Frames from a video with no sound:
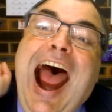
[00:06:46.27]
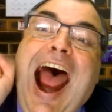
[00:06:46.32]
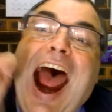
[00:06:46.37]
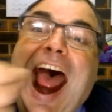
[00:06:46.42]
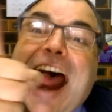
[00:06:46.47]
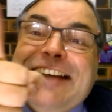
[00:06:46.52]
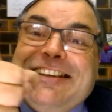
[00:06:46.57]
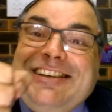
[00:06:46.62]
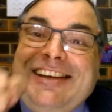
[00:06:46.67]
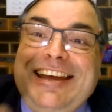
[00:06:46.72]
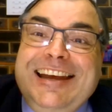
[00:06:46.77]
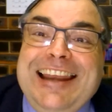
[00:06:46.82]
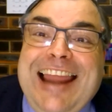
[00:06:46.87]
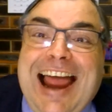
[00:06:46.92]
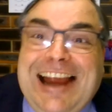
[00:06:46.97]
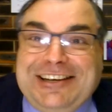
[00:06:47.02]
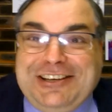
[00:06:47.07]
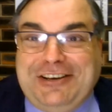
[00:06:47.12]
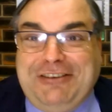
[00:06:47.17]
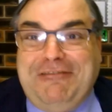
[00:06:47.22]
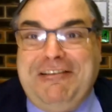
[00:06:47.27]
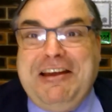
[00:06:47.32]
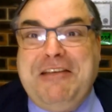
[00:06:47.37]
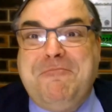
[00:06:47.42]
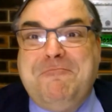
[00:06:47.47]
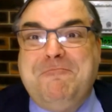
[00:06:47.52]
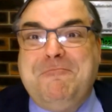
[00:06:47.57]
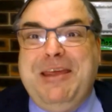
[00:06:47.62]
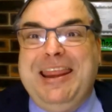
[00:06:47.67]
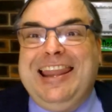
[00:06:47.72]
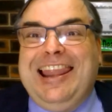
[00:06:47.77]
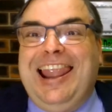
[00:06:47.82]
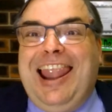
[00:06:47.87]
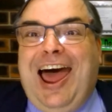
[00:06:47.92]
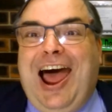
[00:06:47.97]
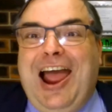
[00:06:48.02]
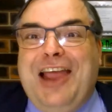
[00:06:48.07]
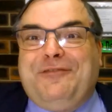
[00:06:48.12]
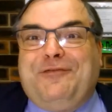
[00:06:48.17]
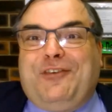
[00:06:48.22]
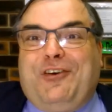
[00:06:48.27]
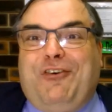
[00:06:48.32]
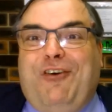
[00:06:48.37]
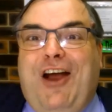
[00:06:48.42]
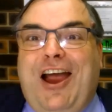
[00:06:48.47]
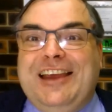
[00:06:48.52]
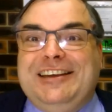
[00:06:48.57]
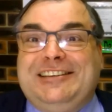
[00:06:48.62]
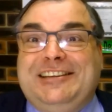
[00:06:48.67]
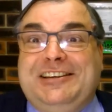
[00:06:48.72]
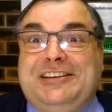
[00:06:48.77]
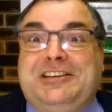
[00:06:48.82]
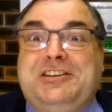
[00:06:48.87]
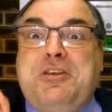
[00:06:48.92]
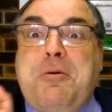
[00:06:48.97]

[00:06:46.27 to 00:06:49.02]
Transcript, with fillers: Archie Luxury Midlife Crisis,